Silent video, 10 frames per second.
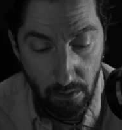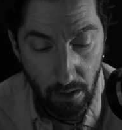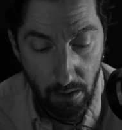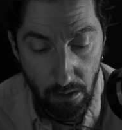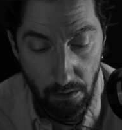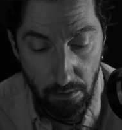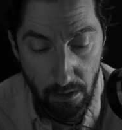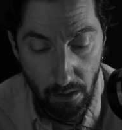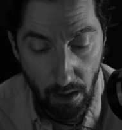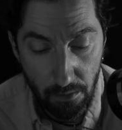And in the
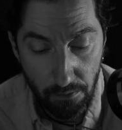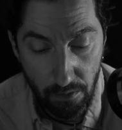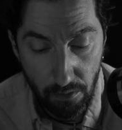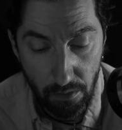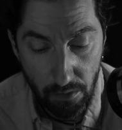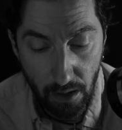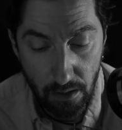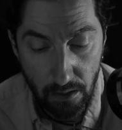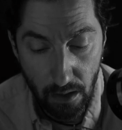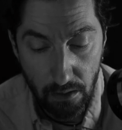meantime, if you
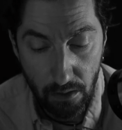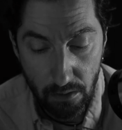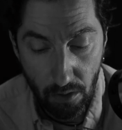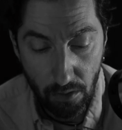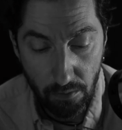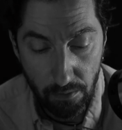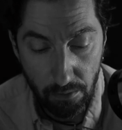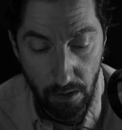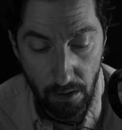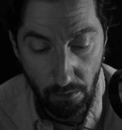can sit and talk with
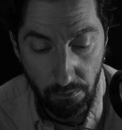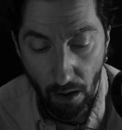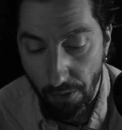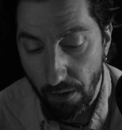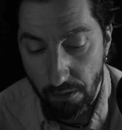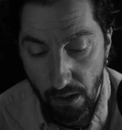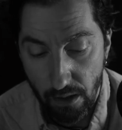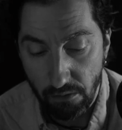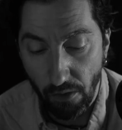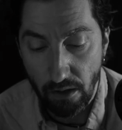me of other
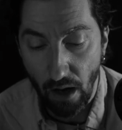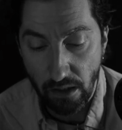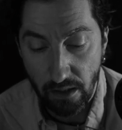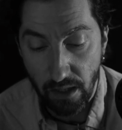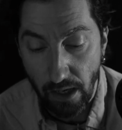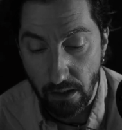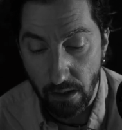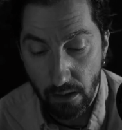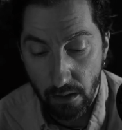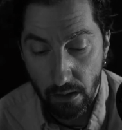things, for God's
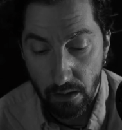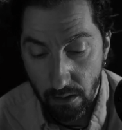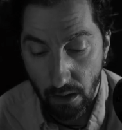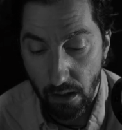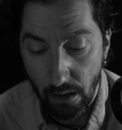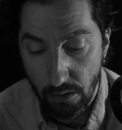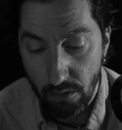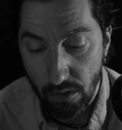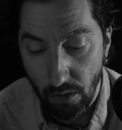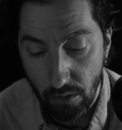sake, stay and
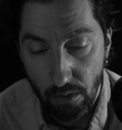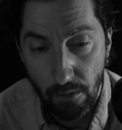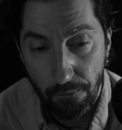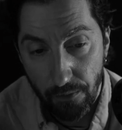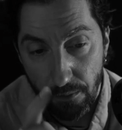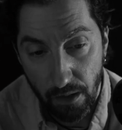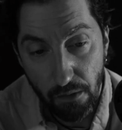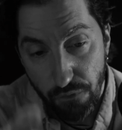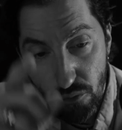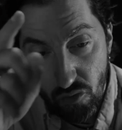do so. But
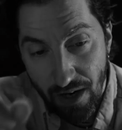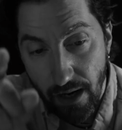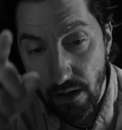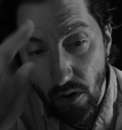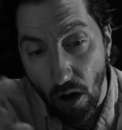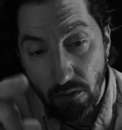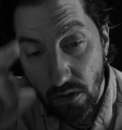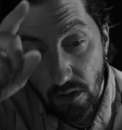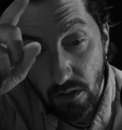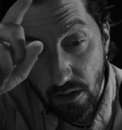if you
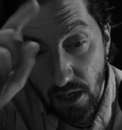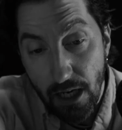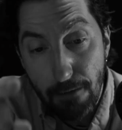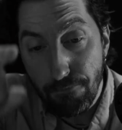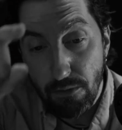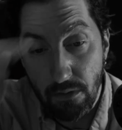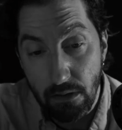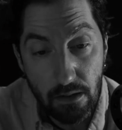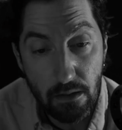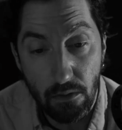cannot keep
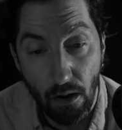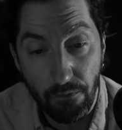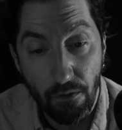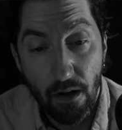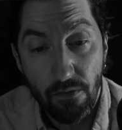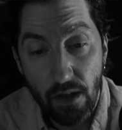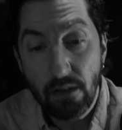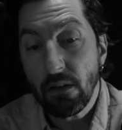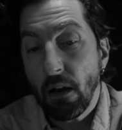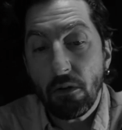clear of
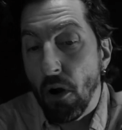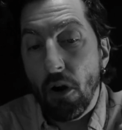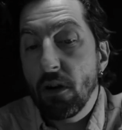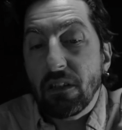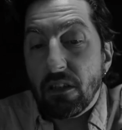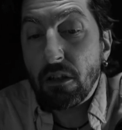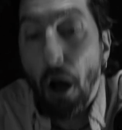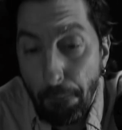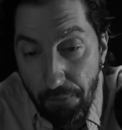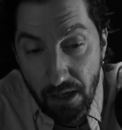this accursed
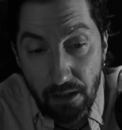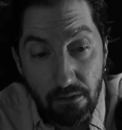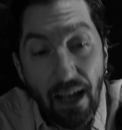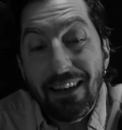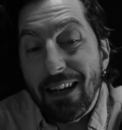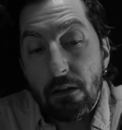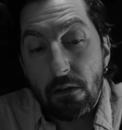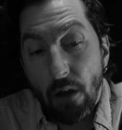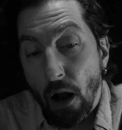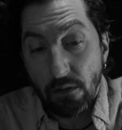topic, then in
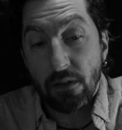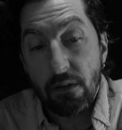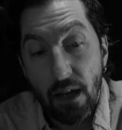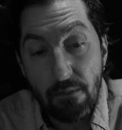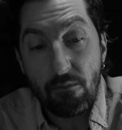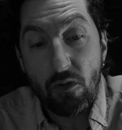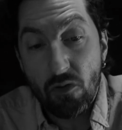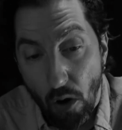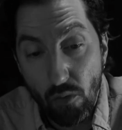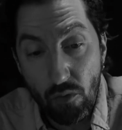God's name
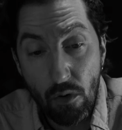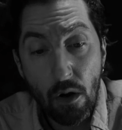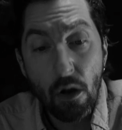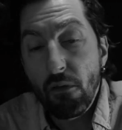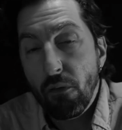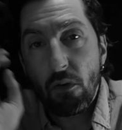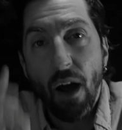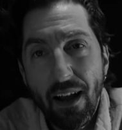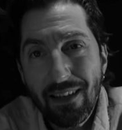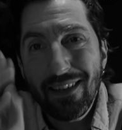go, for
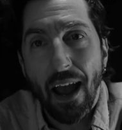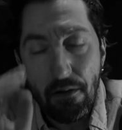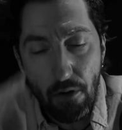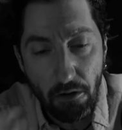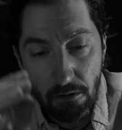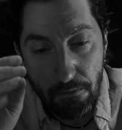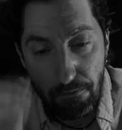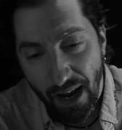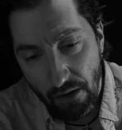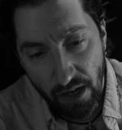I cannot
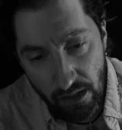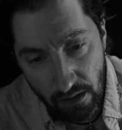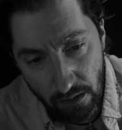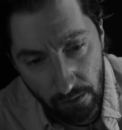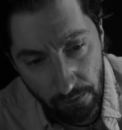bear it.